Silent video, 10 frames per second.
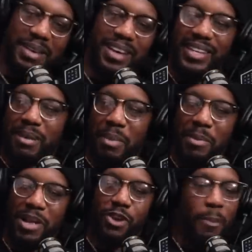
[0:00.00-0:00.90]
Like I can say my
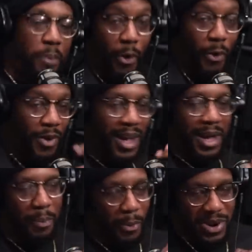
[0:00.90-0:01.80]
mentor, Paul,
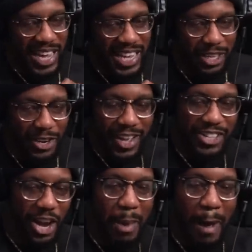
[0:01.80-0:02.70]
nigga.
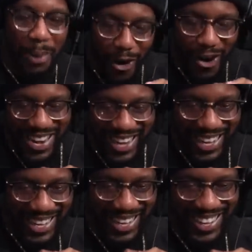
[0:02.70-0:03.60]
Talking about Paul,
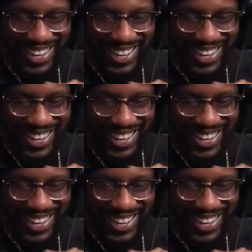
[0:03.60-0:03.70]
nigga.